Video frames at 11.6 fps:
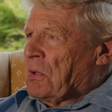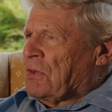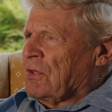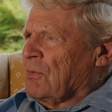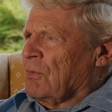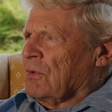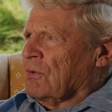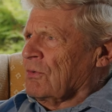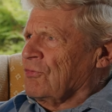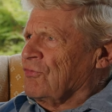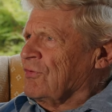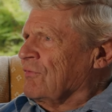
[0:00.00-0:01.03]
I think we
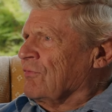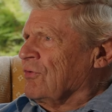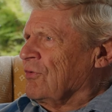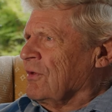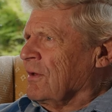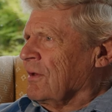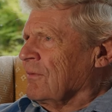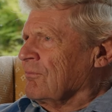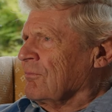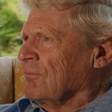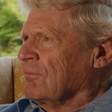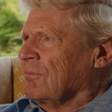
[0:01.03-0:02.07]
got 70
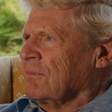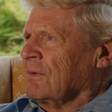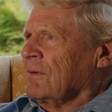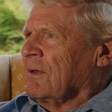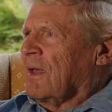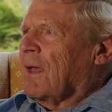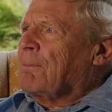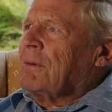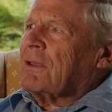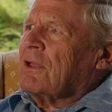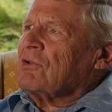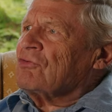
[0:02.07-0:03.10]

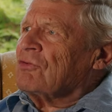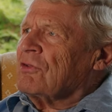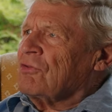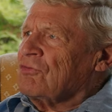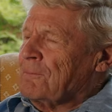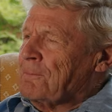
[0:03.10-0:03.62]
applications.